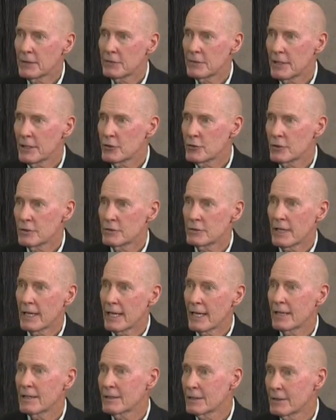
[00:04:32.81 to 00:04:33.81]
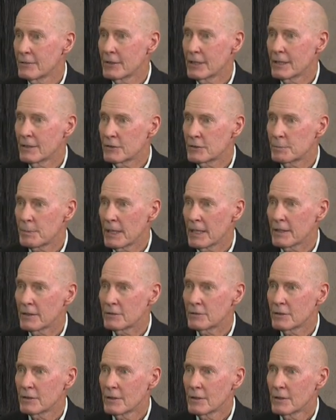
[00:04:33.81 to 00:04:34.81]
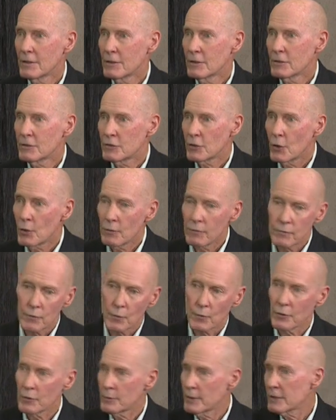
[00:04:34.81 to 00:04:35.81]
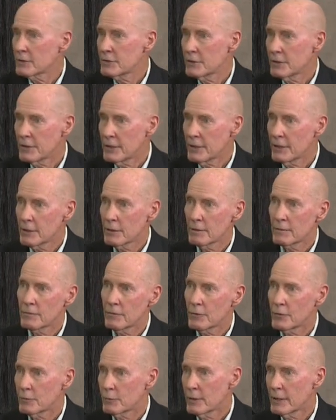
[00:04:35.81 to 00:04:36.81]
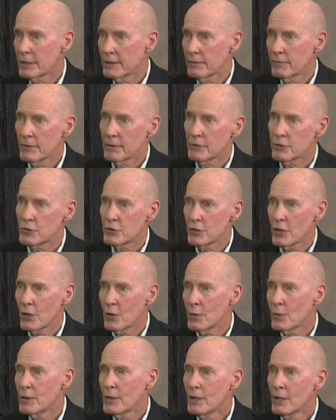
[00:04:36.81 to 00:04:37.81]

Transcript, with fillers: stations and living in space. So for the rest of the year, for the run of this show,